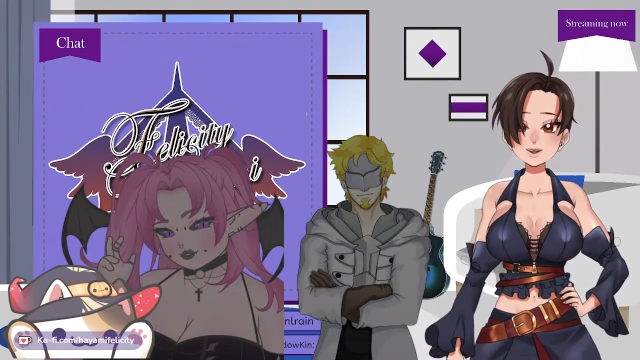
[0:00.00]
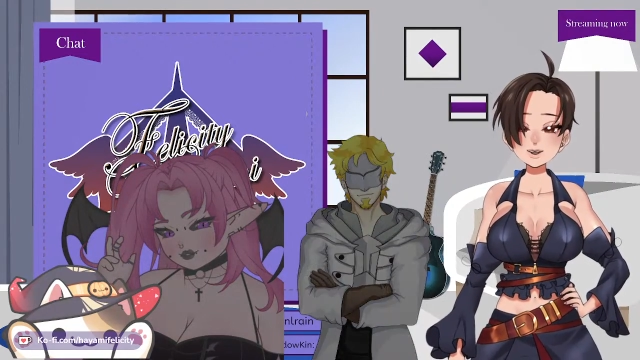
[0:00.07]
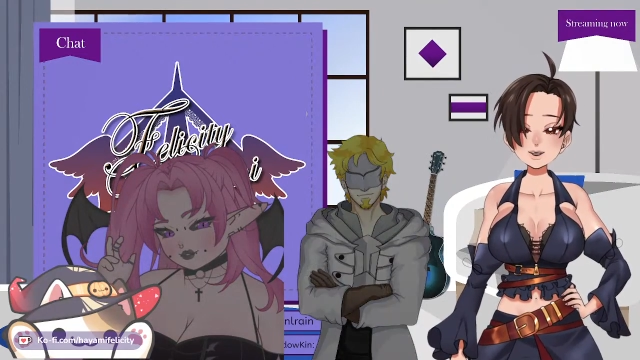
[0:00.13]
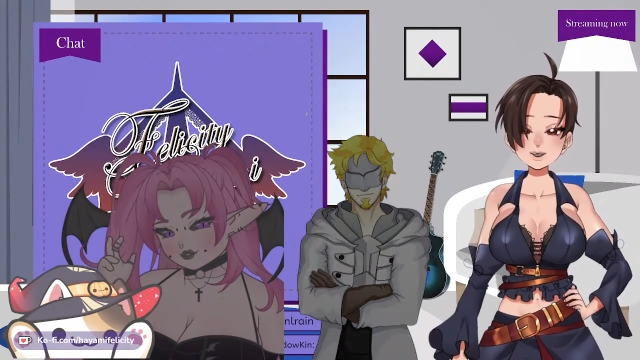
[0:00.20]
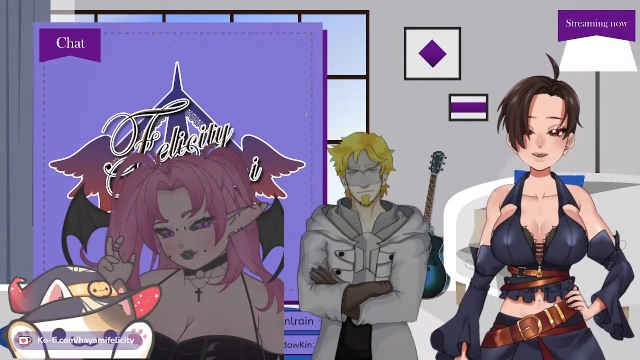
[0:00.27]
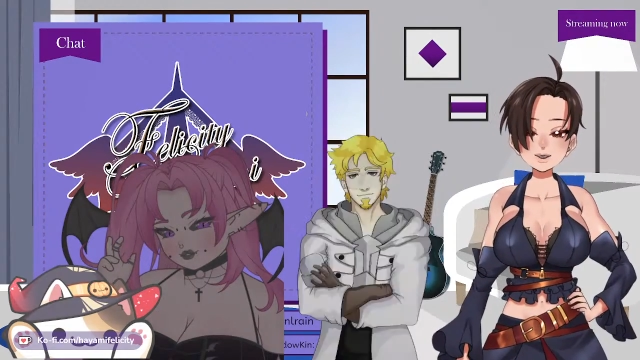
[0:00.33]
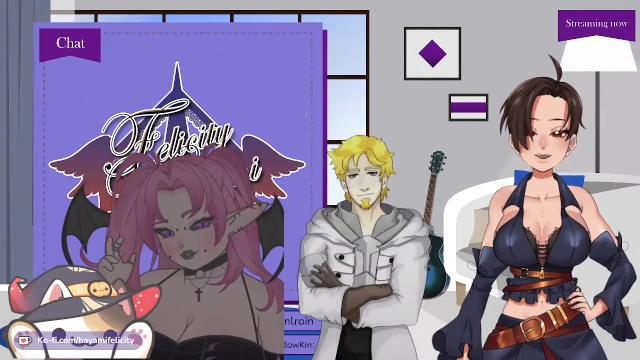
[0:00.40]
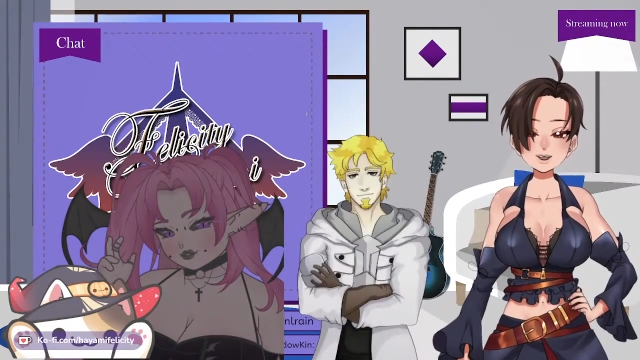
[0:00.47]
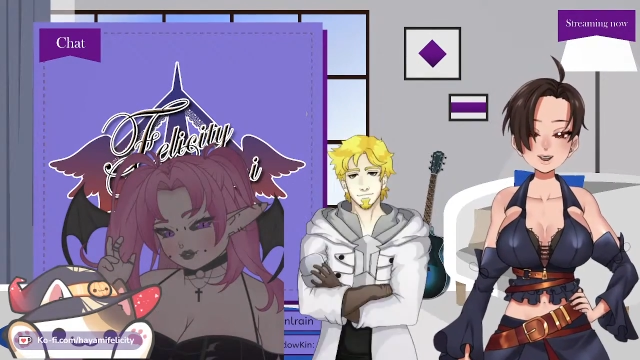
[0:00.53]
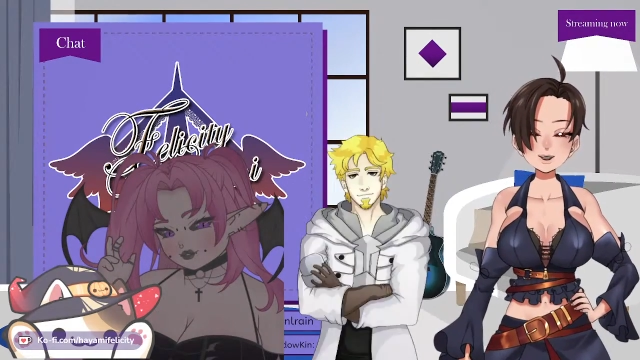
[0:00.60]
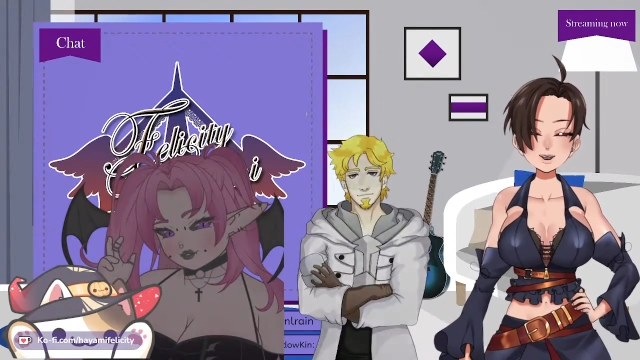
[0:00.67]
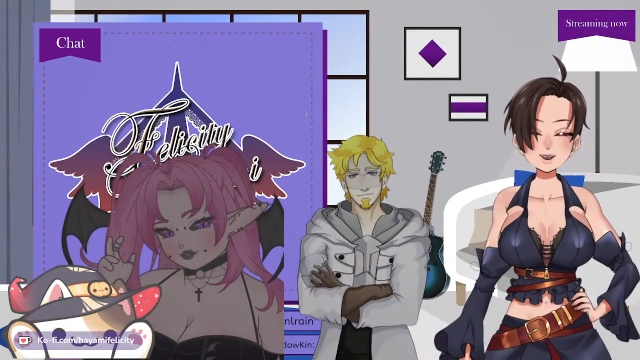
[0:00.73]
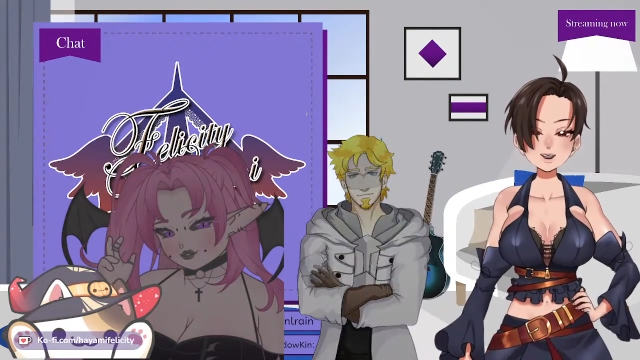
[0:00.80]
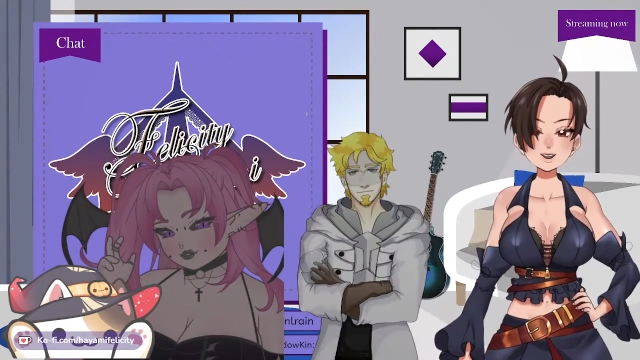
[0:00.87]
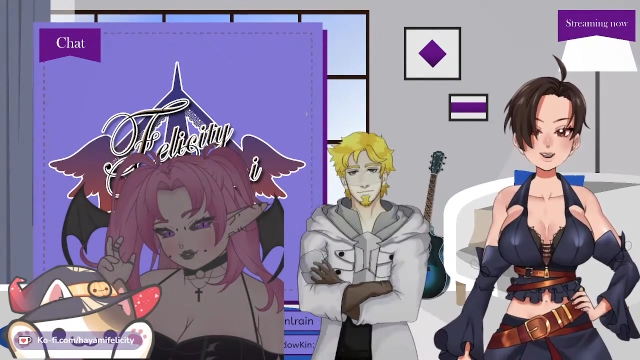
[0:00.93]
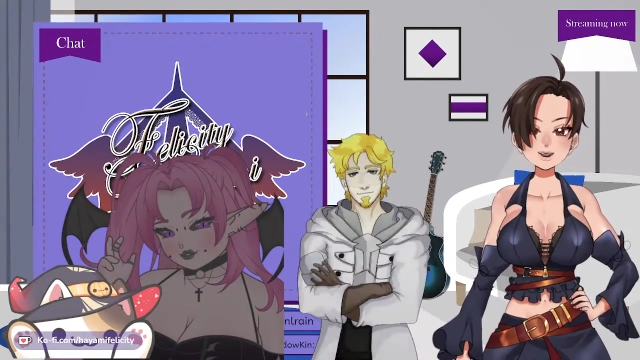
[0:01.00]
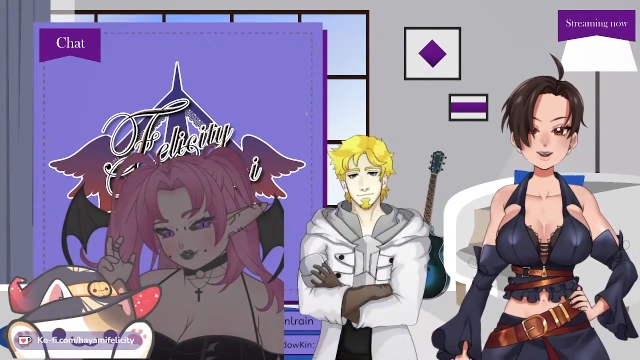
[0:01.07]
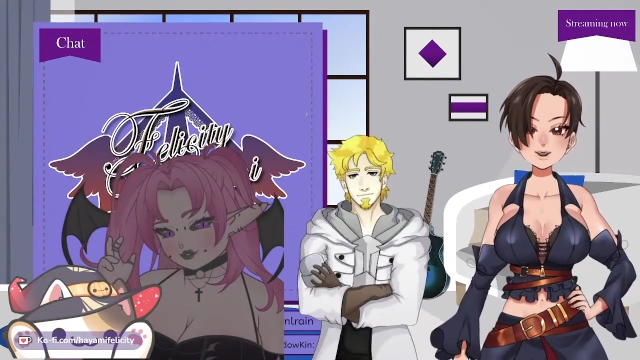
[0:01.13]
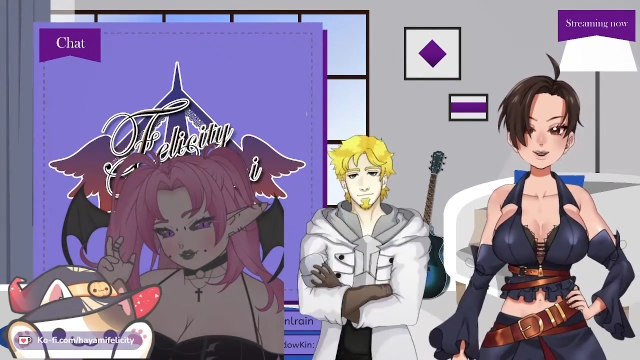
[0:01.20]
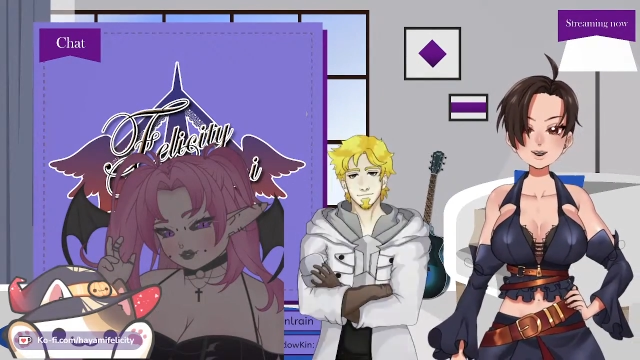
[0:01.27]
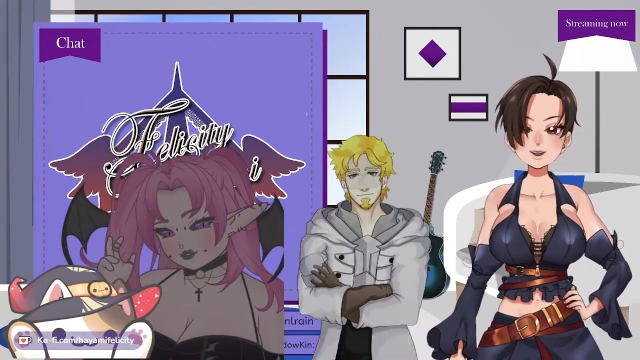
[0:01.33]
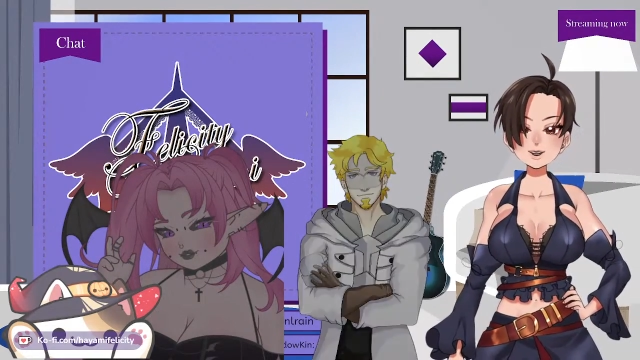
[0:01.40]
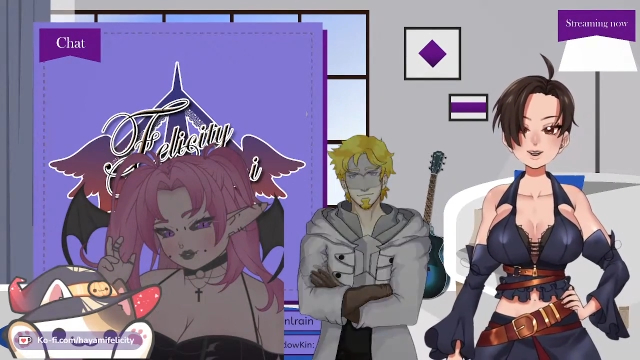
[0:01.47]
back then I didn't know